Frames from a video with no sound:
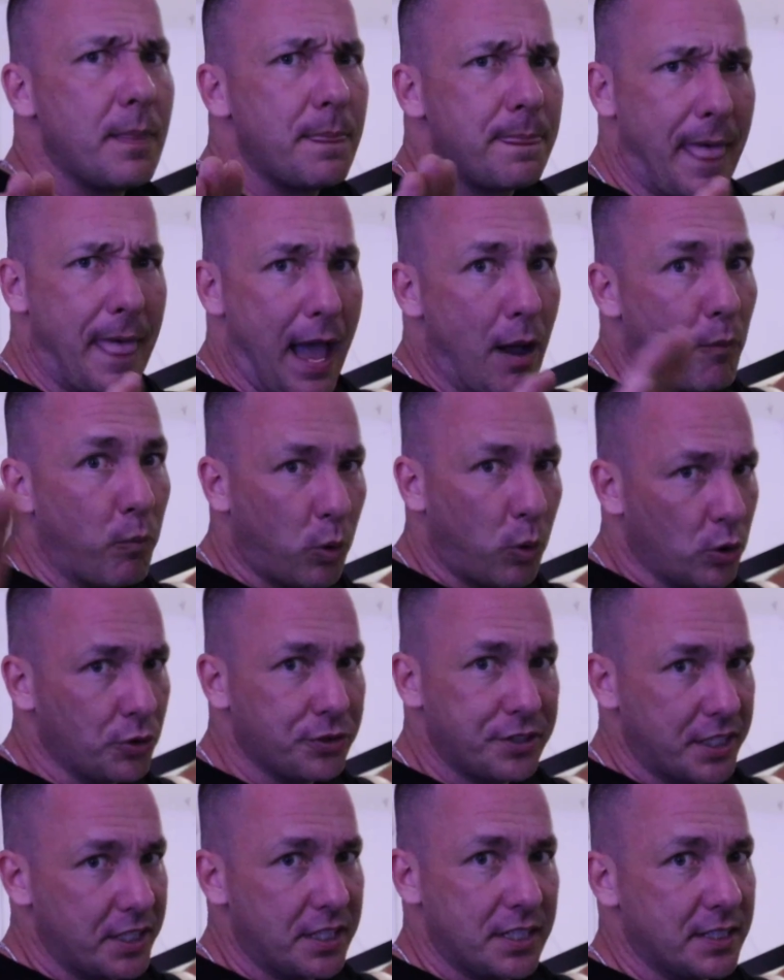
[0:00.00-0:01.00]
that
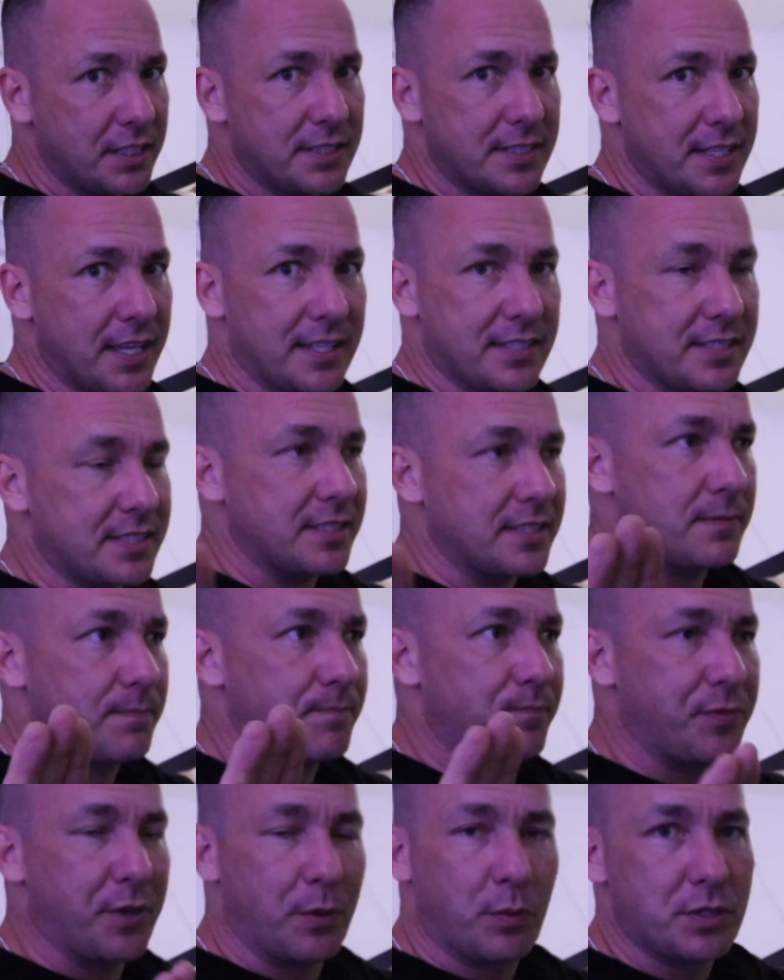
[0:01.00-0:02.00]
world didn't exist.
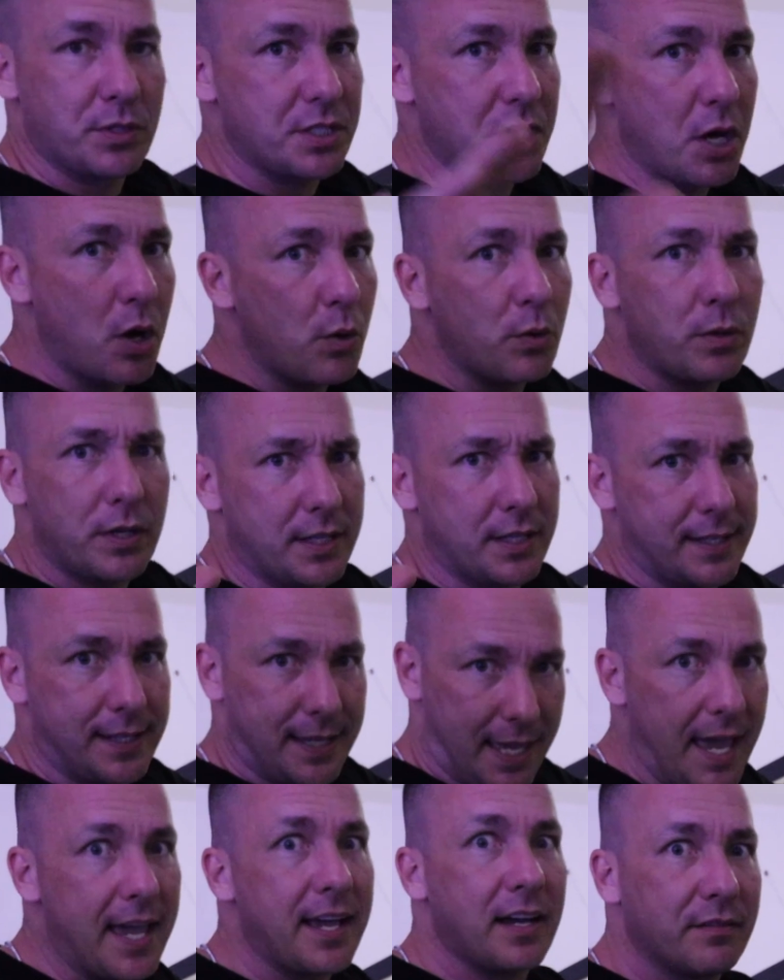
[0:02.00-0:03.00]
There was no
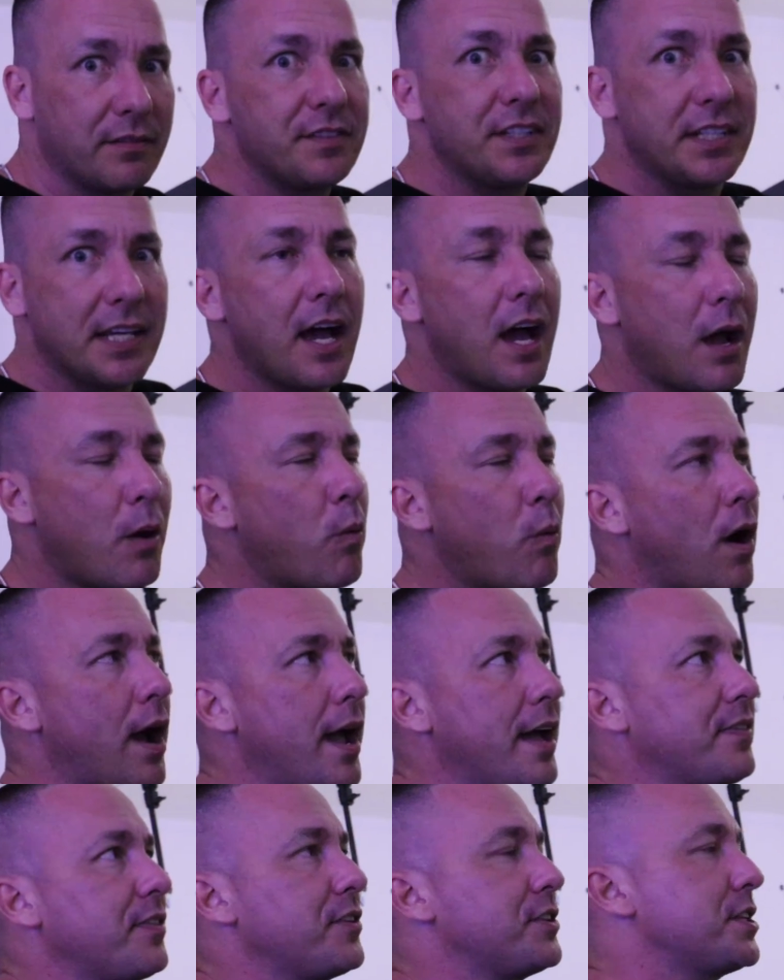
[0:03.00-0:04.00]
king of DIY
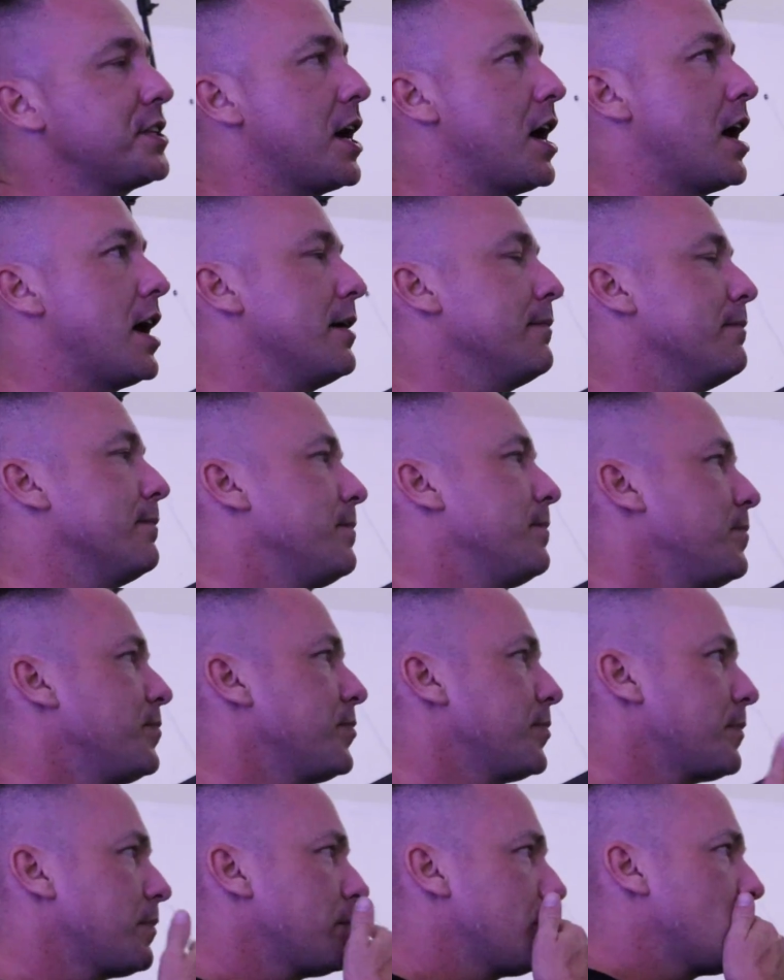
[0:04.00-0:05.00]
at the time.
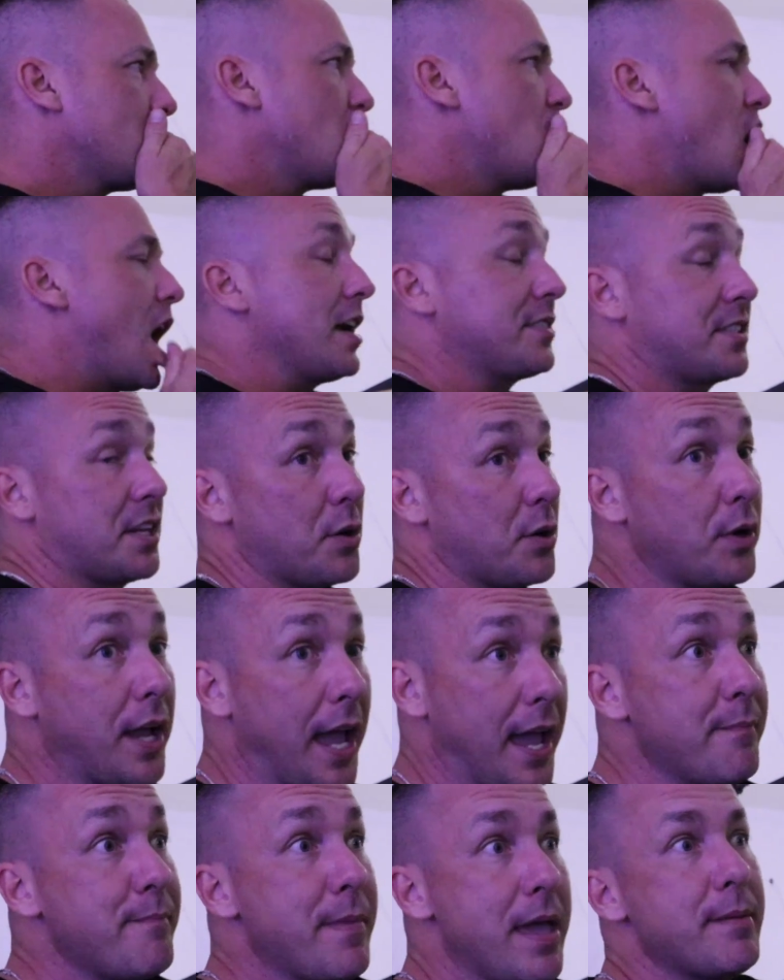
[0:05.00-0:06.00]
I said,
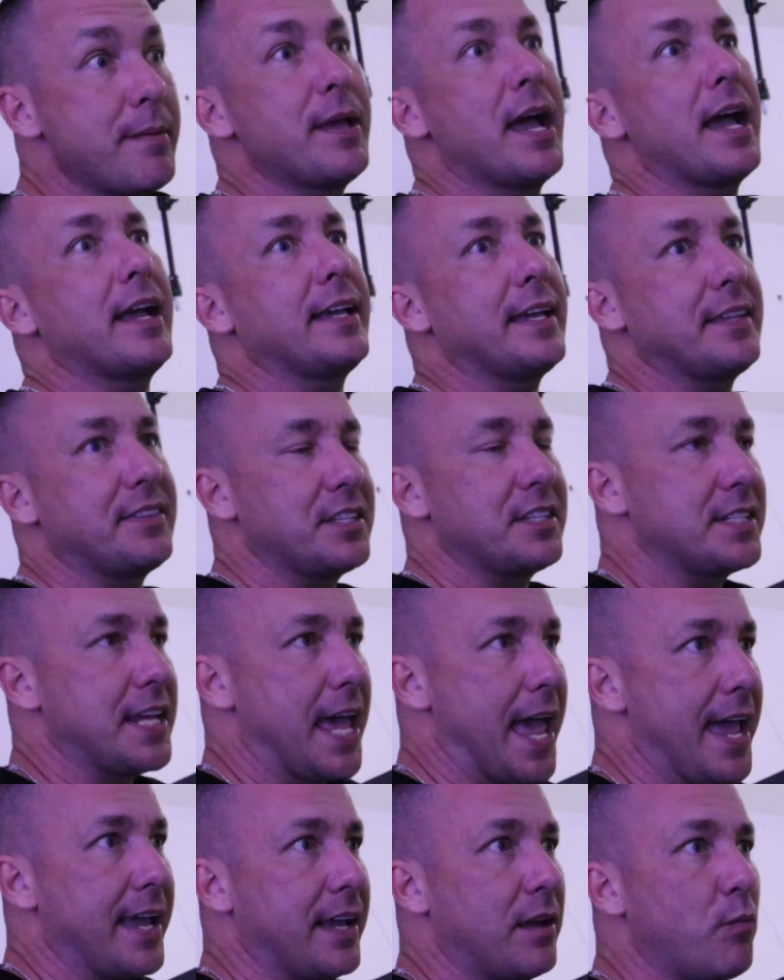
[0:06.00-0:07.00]
okay, maybe I can get the
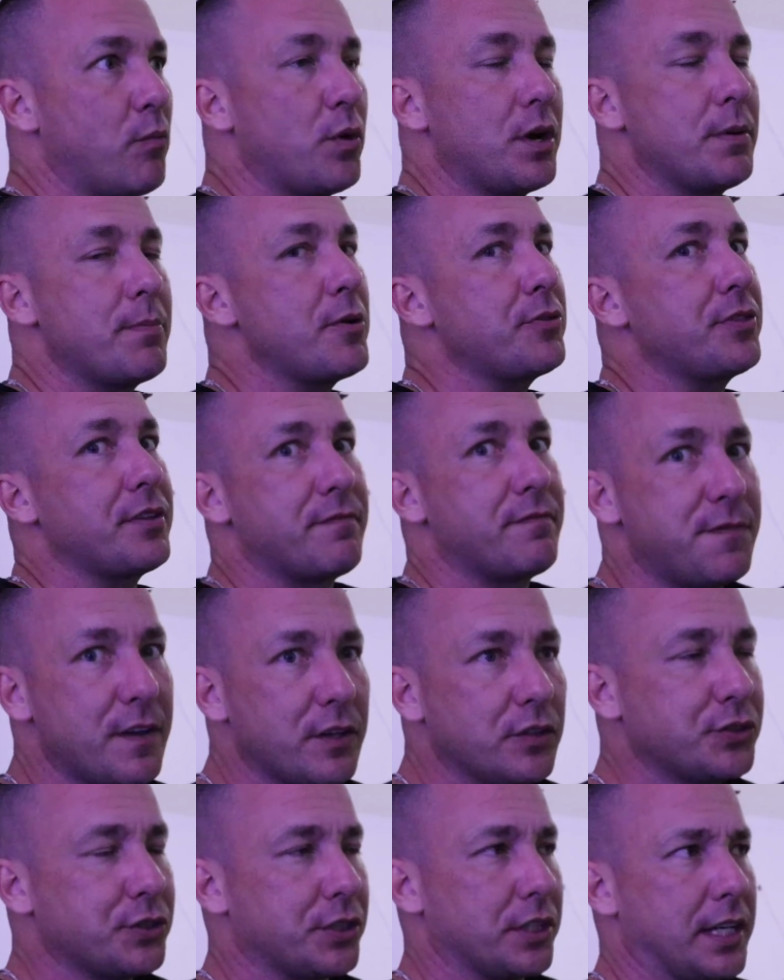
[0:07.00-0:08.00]
tank. What about the
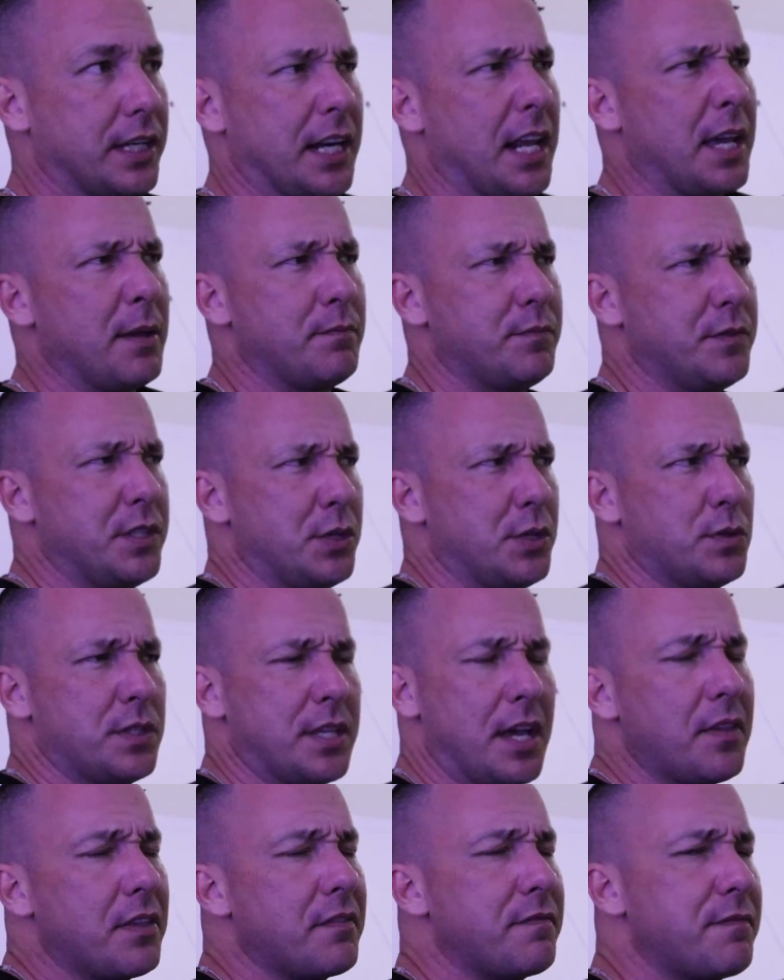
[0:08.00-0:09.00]
filter? Do you
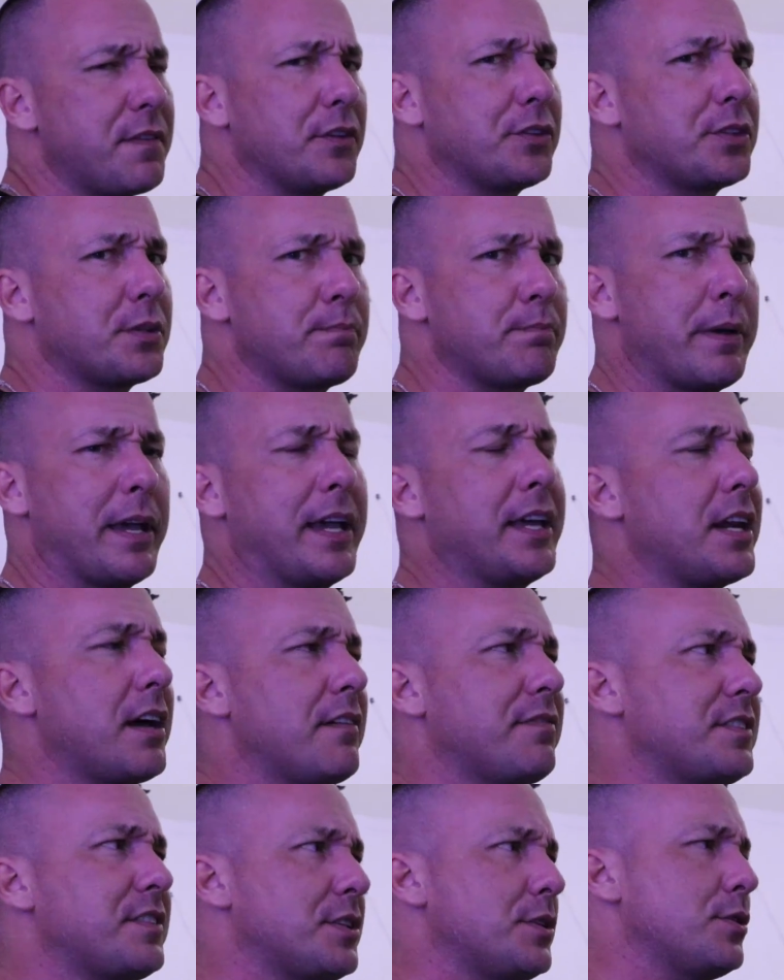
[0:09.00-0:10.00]
sell the filter big
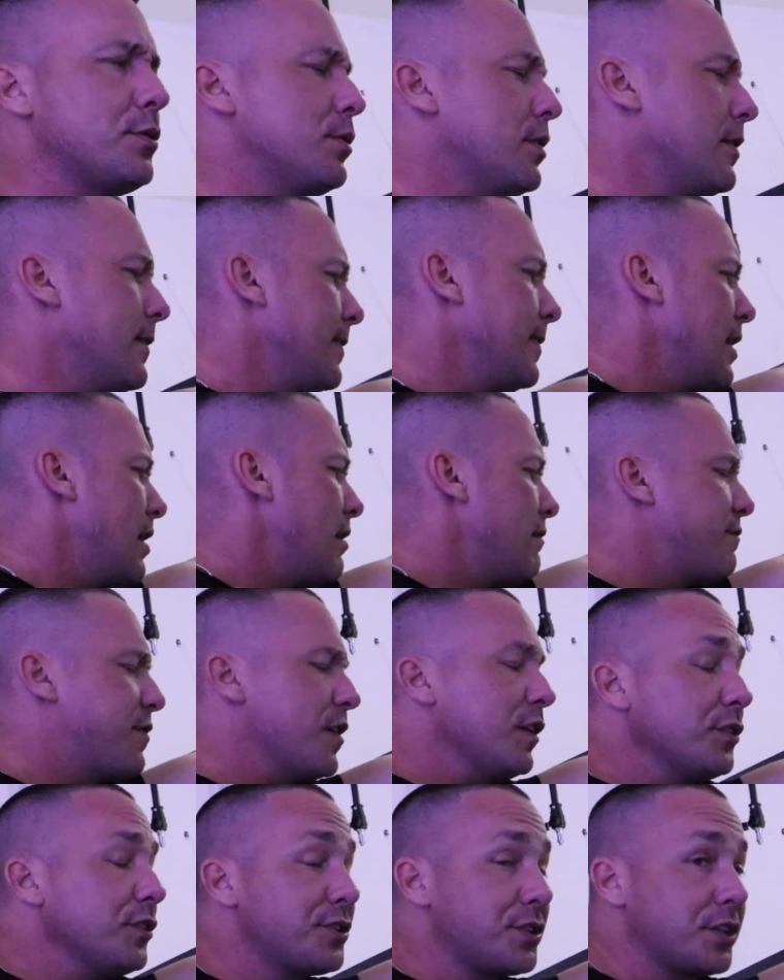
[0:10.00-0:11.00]
enough to
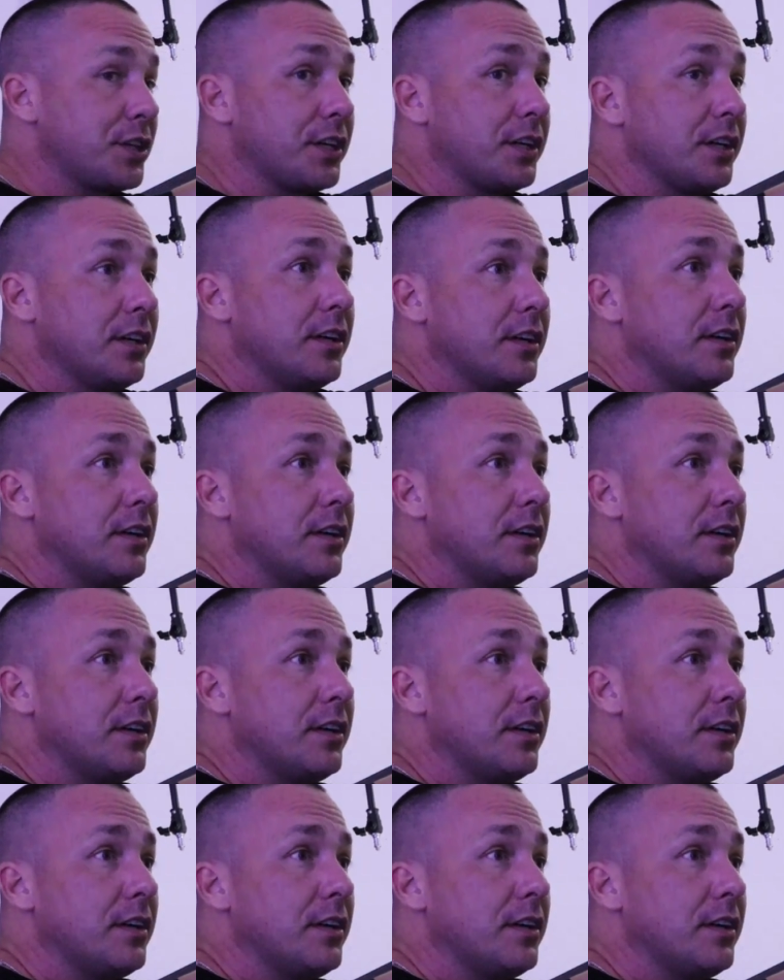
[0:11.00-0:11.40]
filter